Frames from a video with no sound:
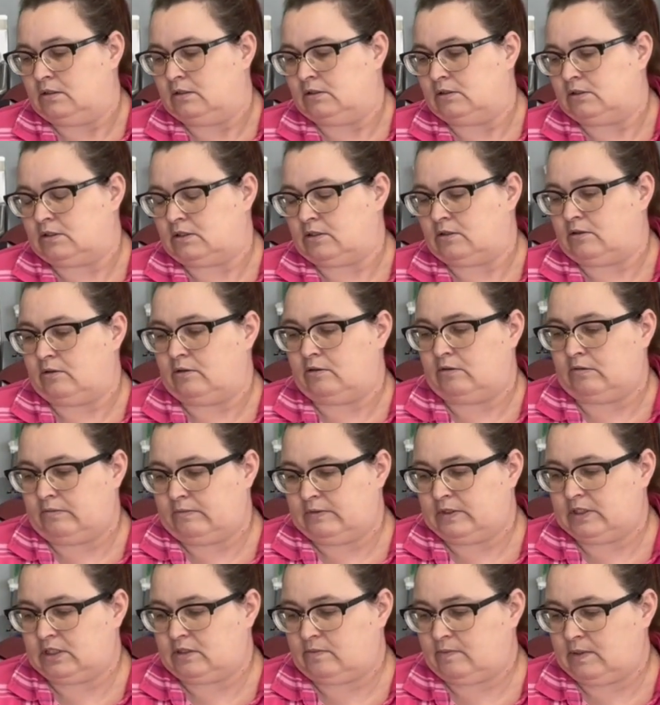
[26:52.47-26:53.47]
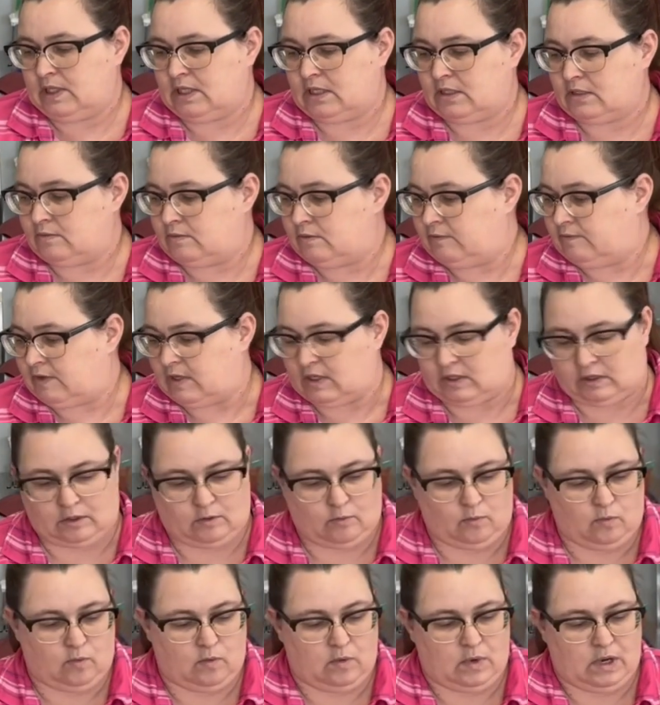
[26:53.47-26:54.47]
So just because we've got the
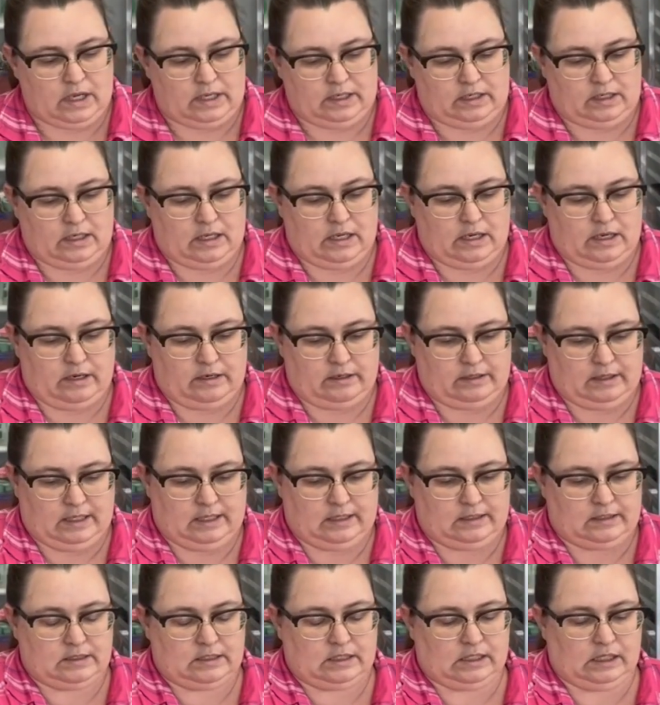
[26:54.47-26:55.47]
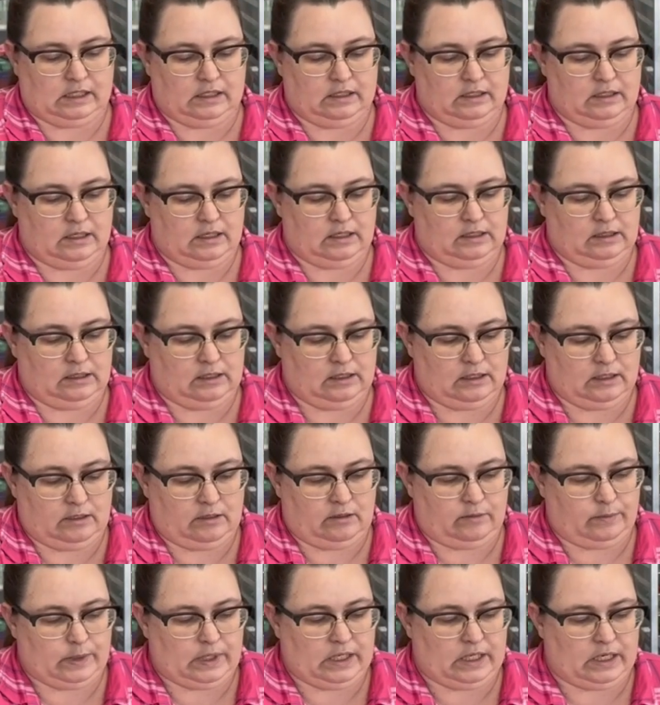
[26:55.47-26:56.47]
one there that's a
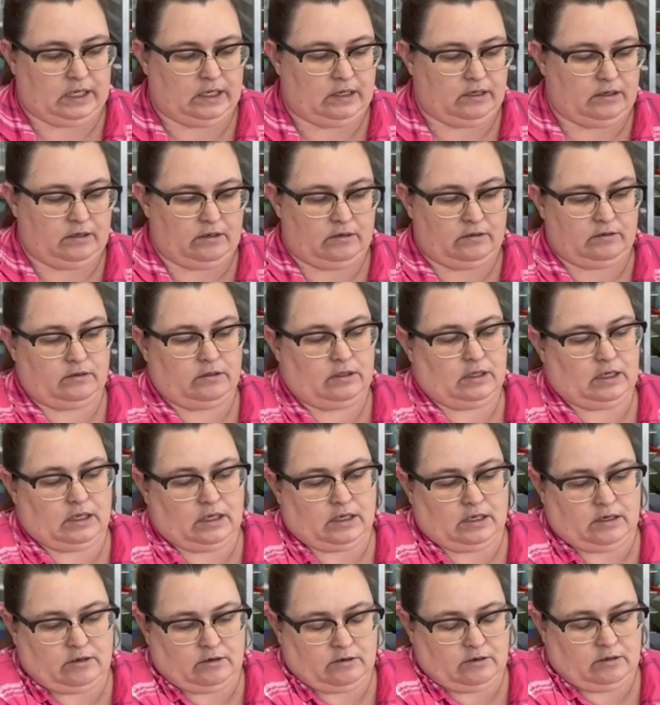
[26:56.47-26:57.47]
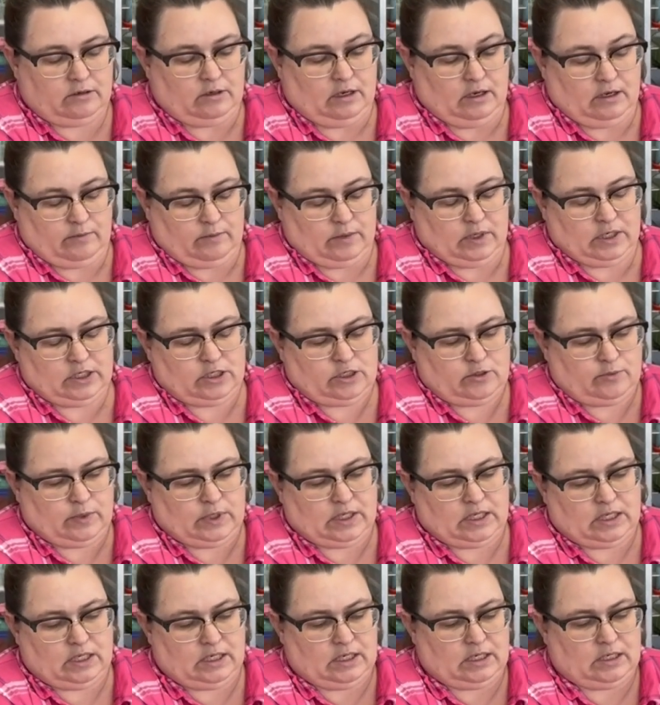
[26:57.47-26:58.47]
little bit under the 100, not much,
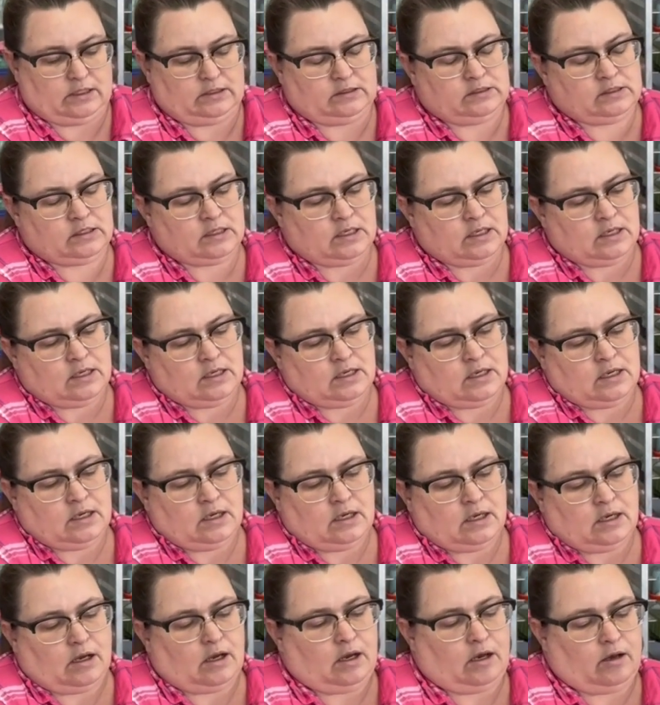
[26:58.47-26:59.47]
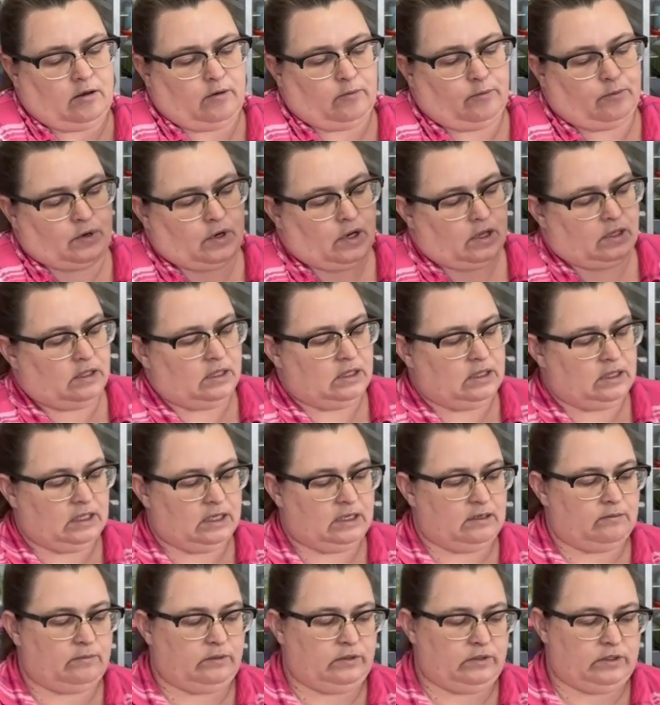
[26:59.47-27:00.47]
but it is, I'll probably
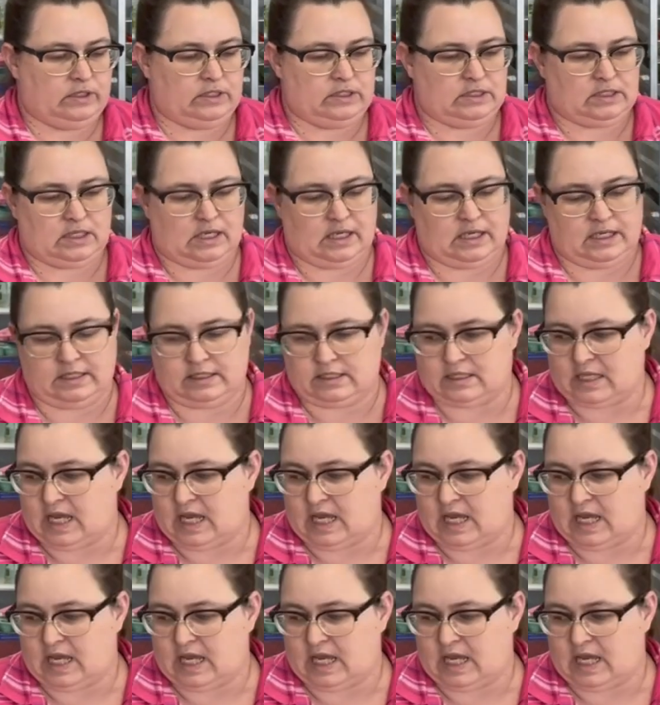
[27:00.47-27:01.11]
label these guys